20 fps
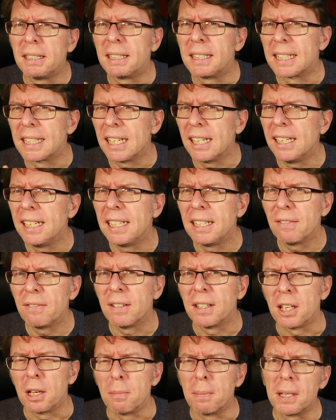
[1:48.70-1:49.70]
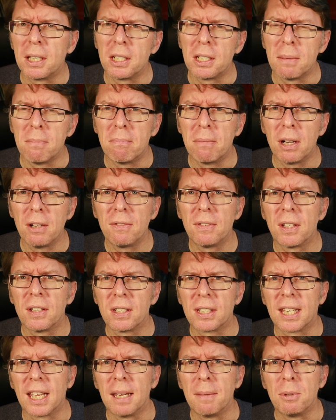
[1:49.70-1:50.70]
Slightly different though, because in both
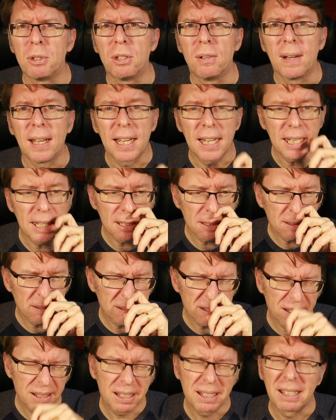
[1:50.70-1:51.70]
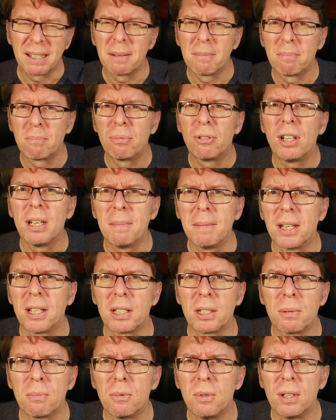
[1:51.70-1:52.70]
those games you had pretty
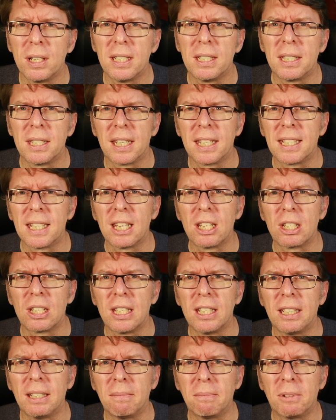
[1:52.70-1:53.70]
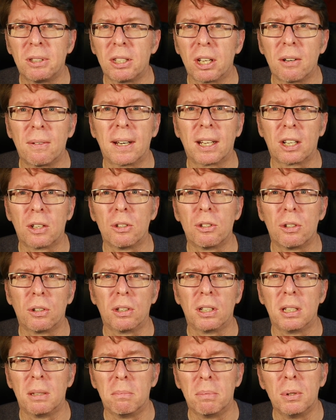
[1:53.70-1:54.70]
much what is essentially direct
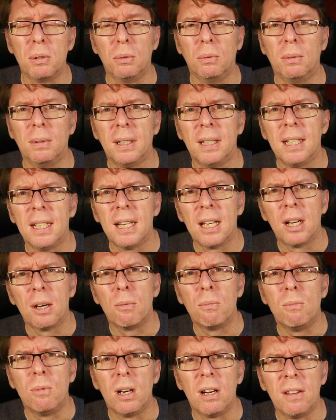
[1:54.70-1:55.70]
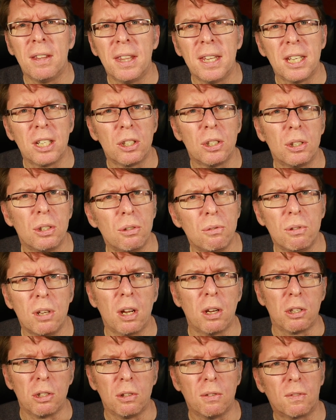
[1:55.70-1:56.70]
control of the ball, where in this you
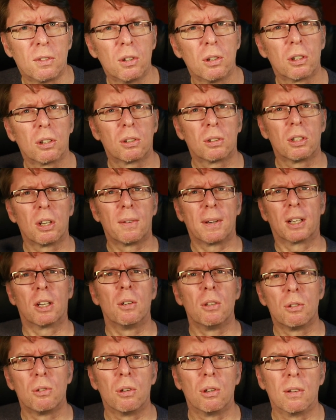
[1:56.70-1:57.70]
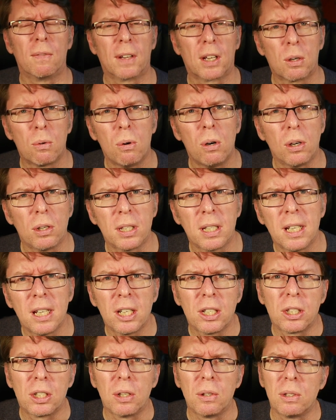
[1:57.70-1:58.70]
don't. You've got direct control of a quad,
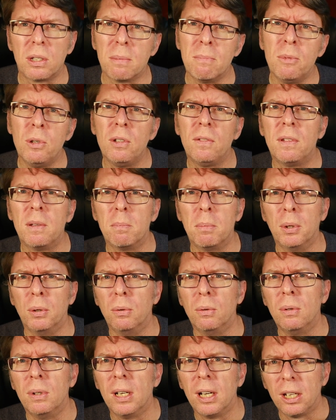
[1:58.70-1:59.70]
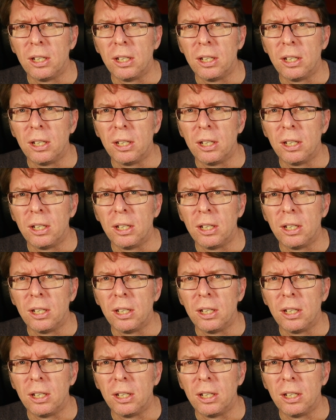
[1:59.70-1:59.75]
so to move the ball